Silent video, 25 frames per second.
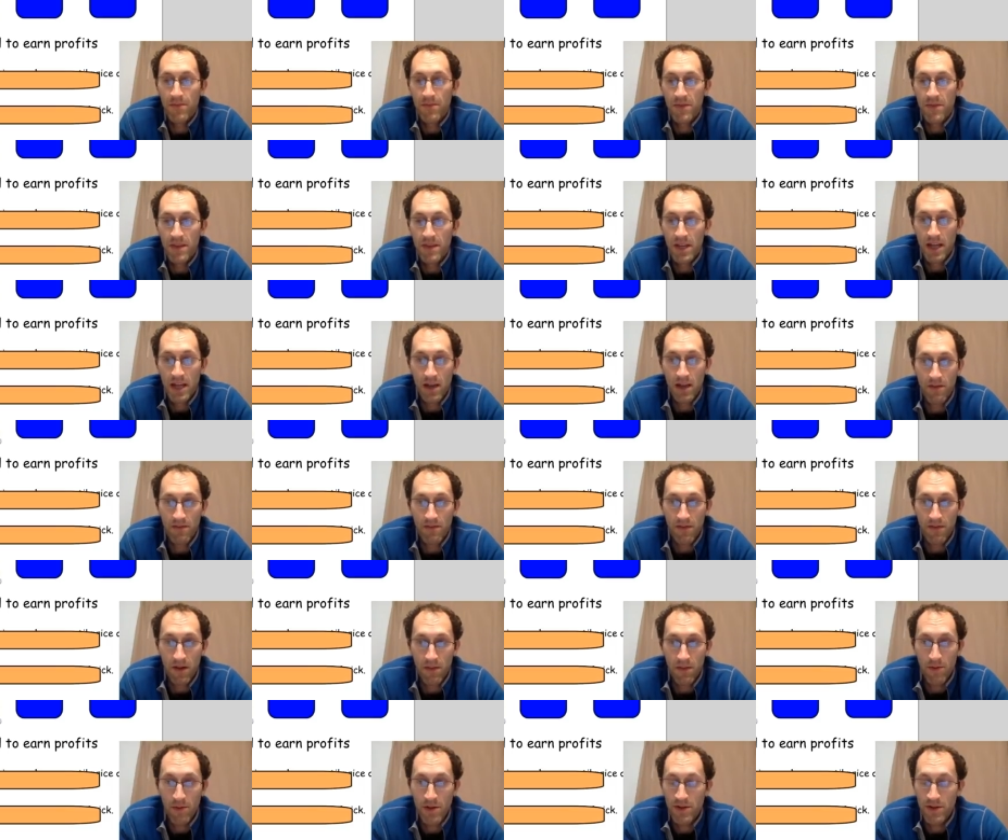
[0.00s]
Tenant
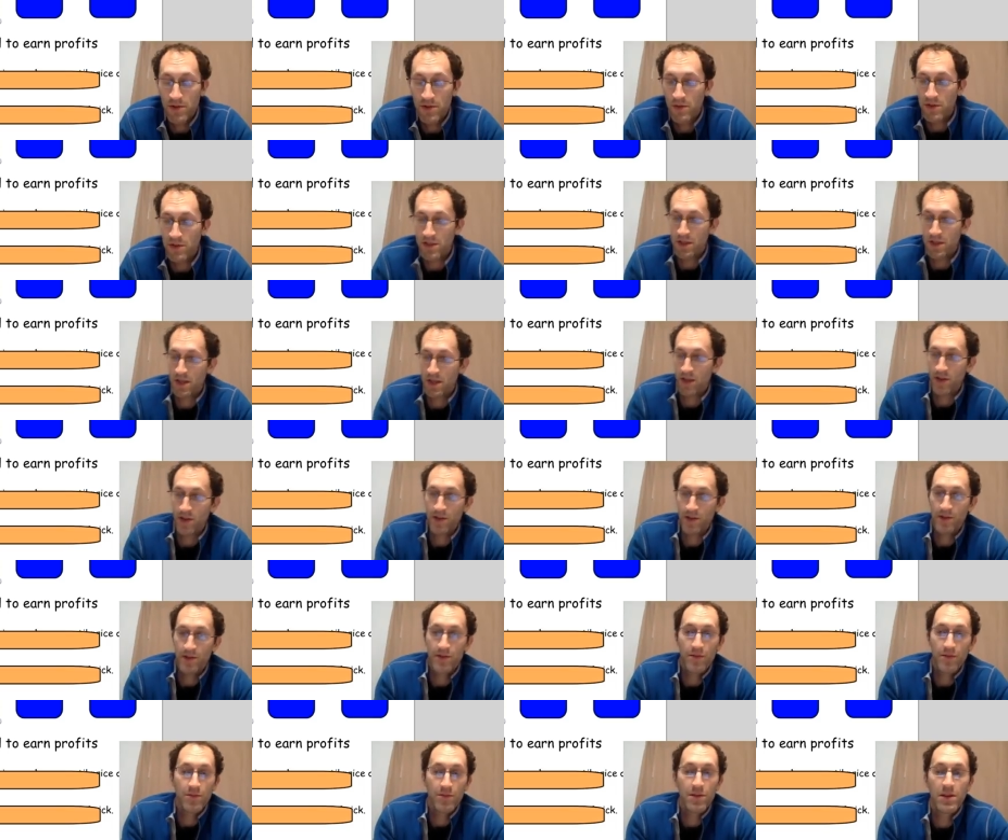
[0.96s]
farmers was another
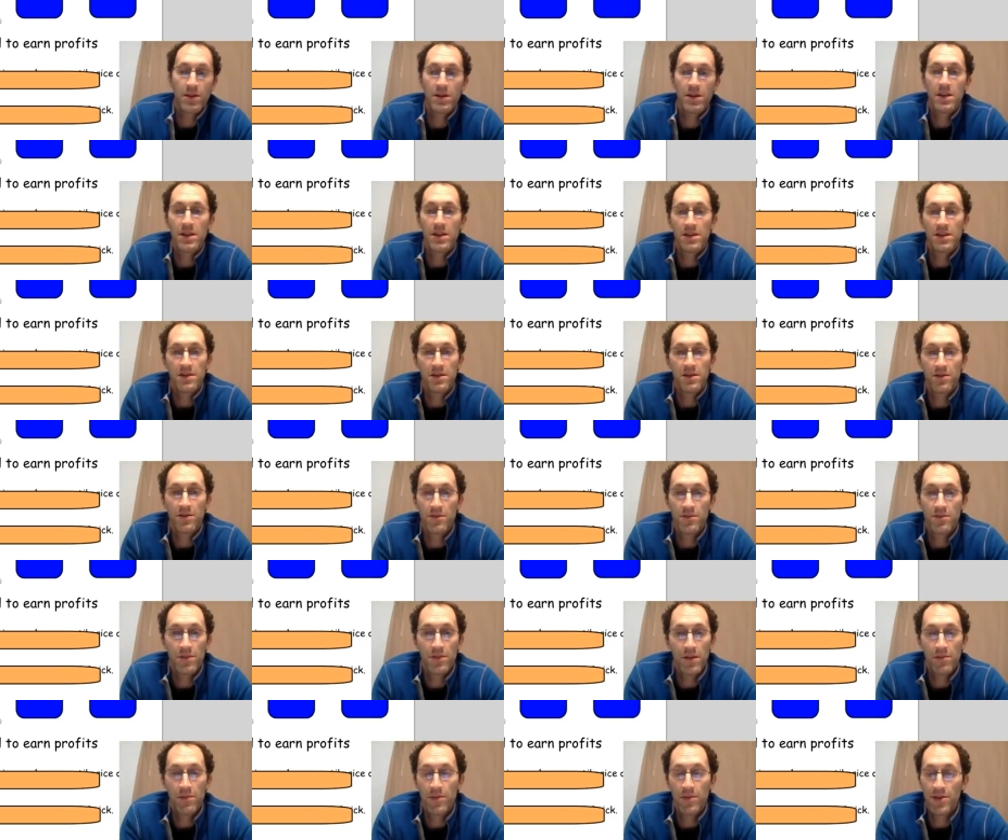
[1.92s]
group, group
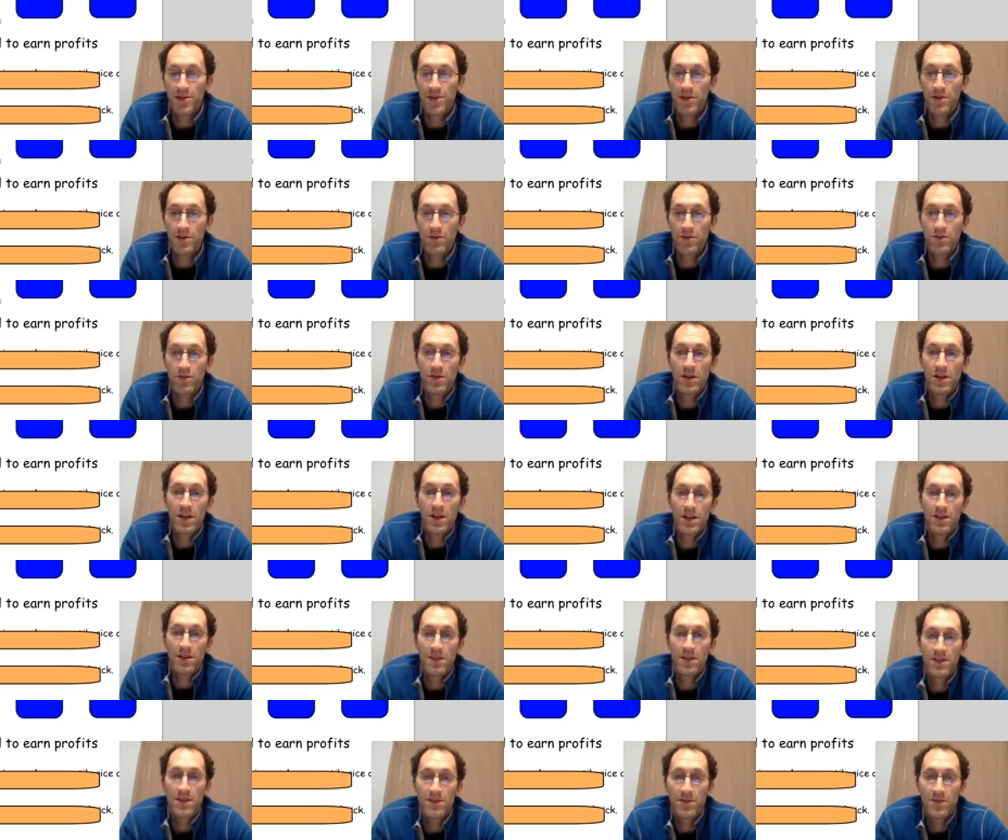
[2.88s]
number two.
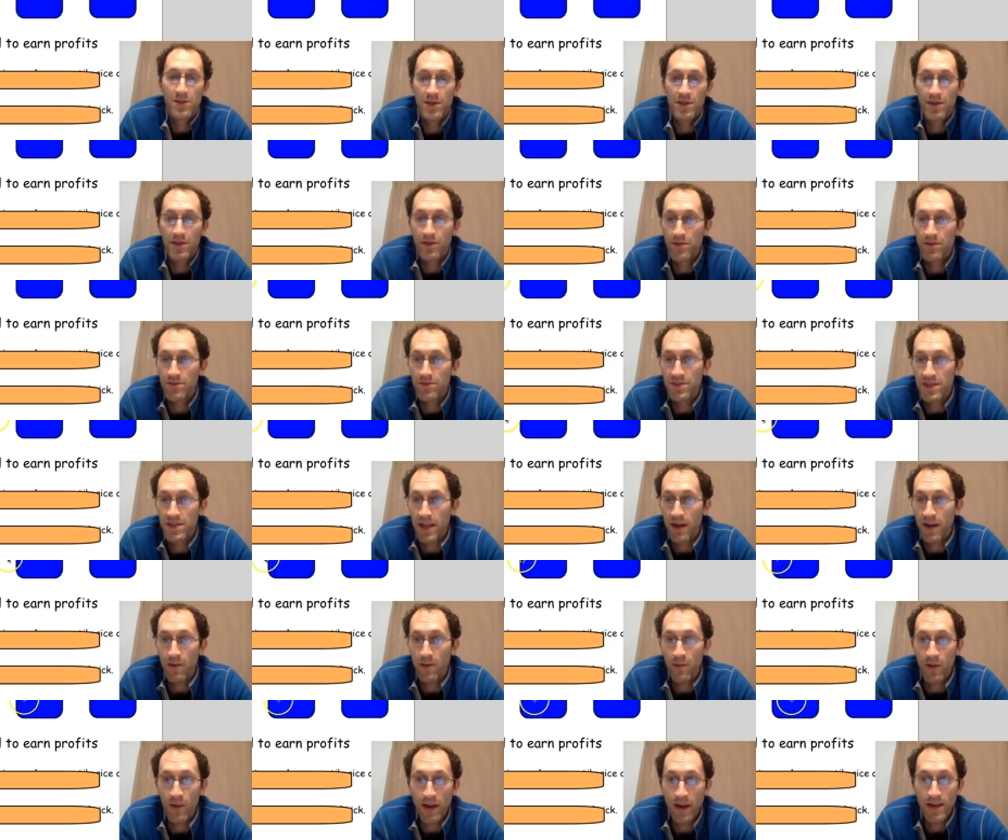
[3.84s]
These were the groups that
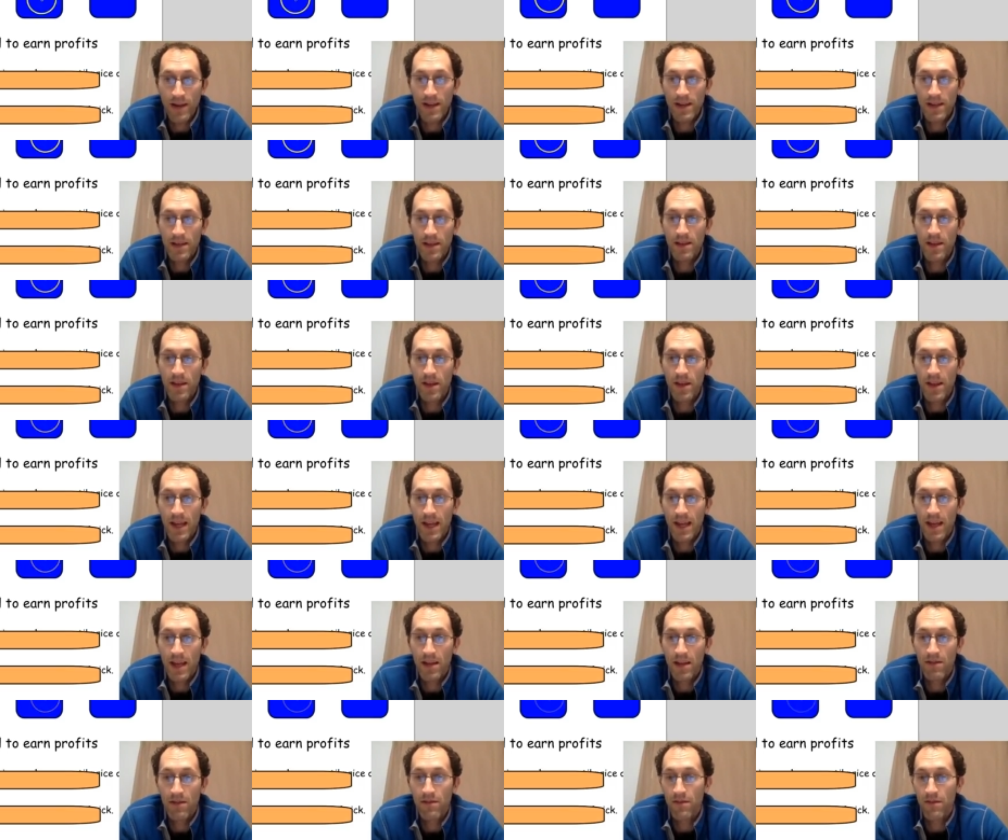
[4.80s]
rented the
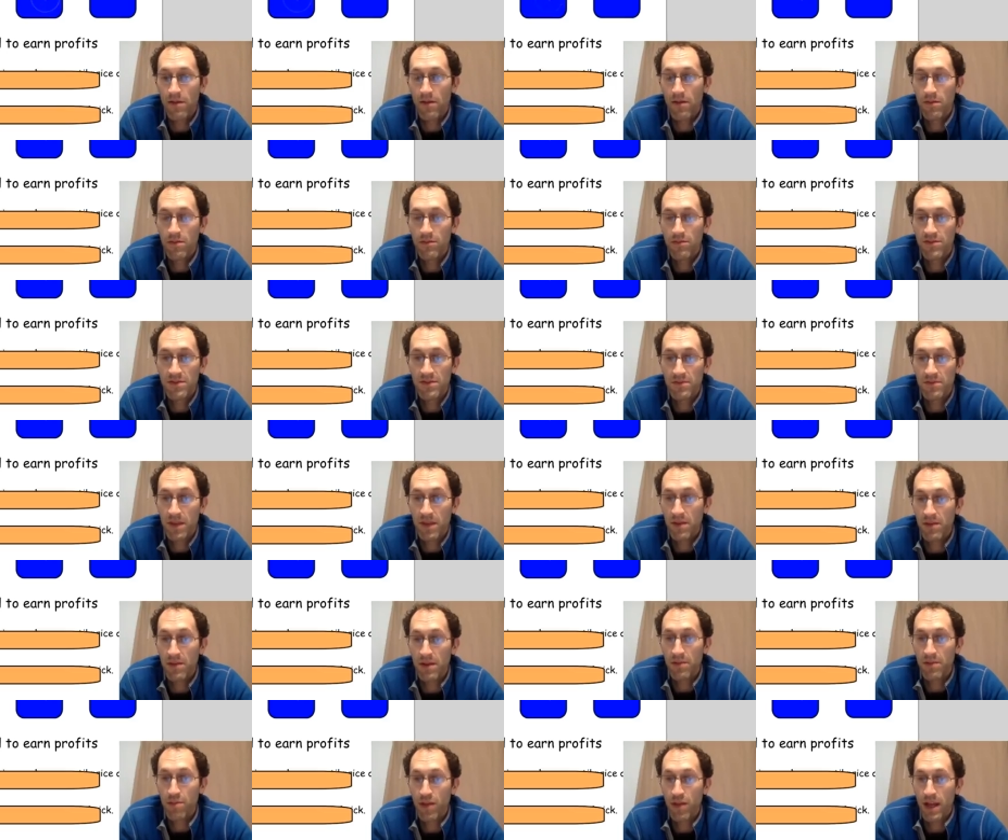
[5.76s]
land from
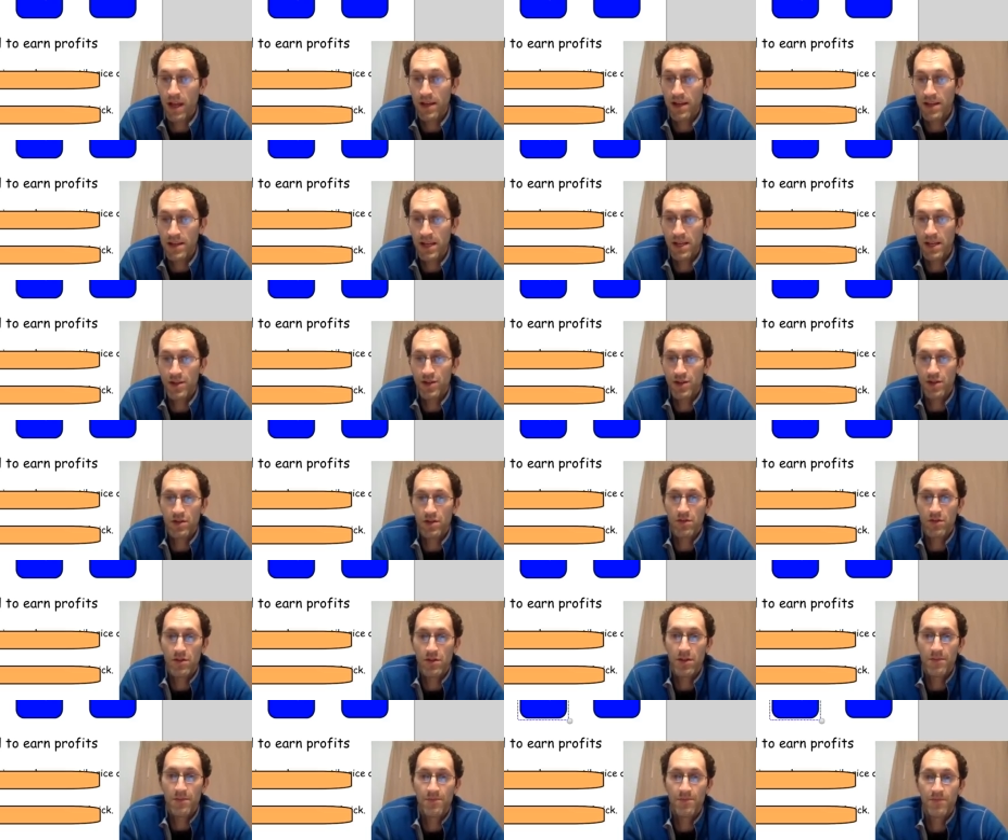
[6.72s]
maybe a plantation
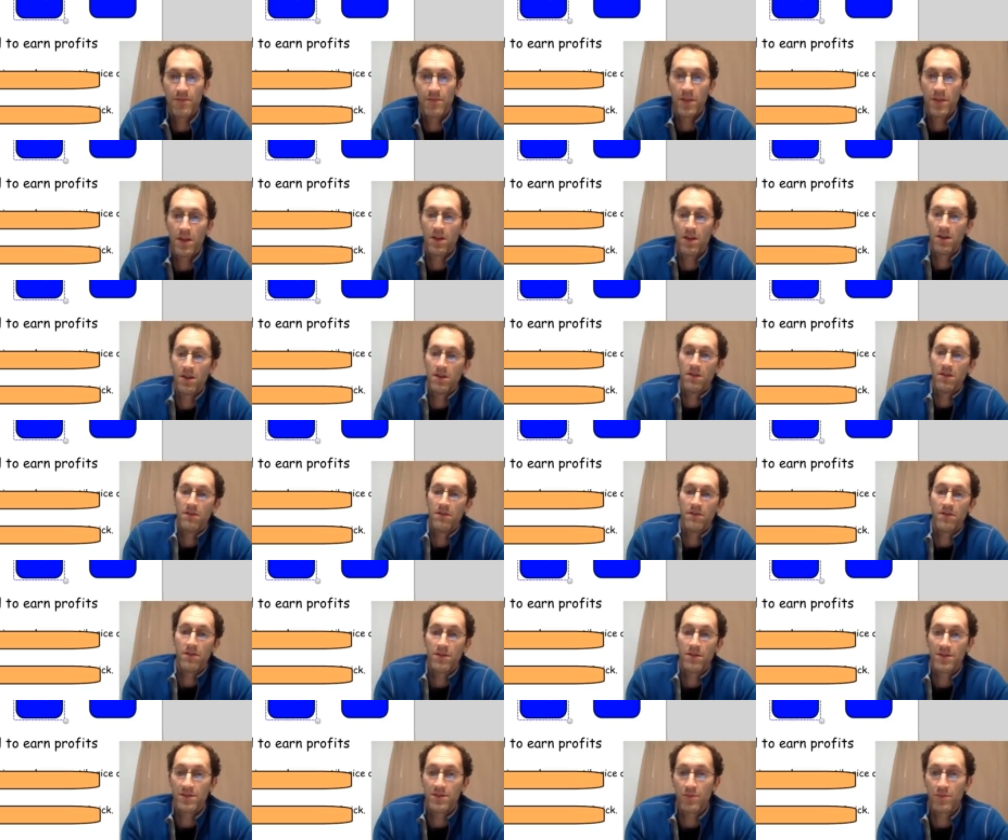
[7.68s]
owner
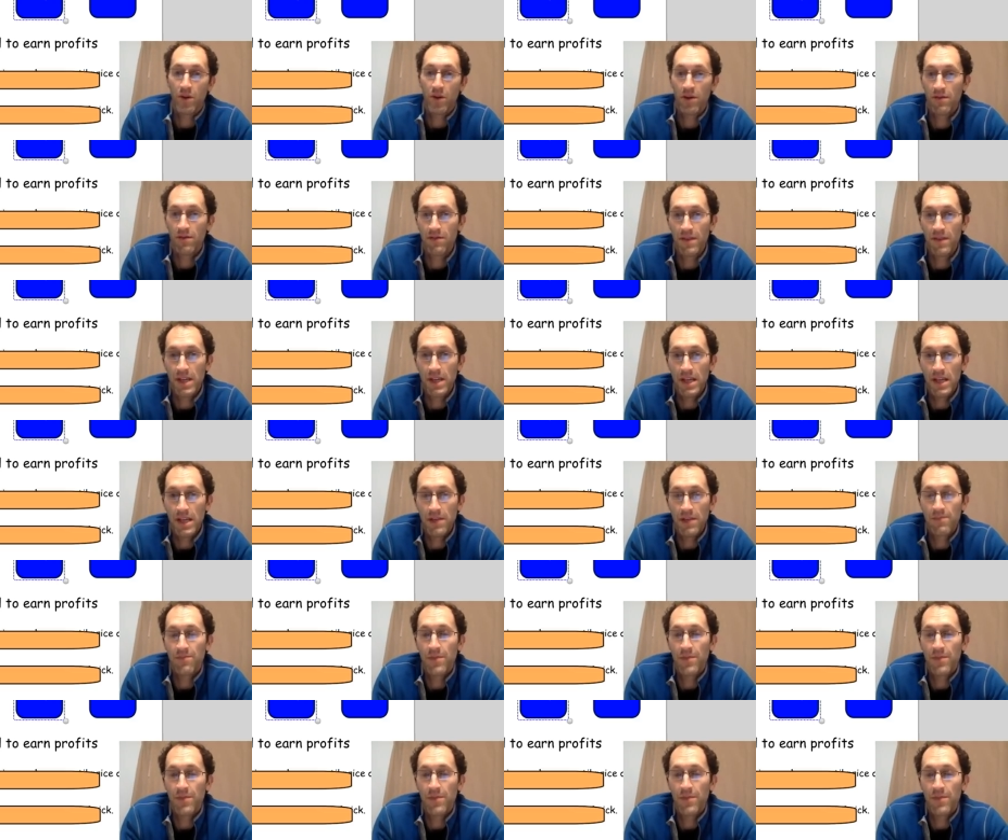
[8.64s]
for a small fee.